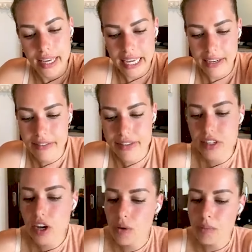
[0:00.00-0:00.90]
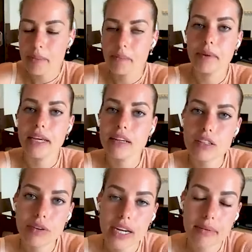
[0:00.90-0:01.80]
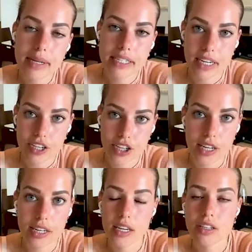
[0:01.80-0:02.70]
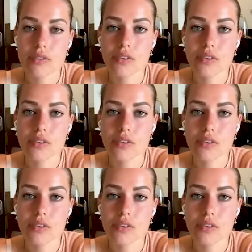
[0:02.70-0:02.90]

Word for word: If so, my biggest recommendation is for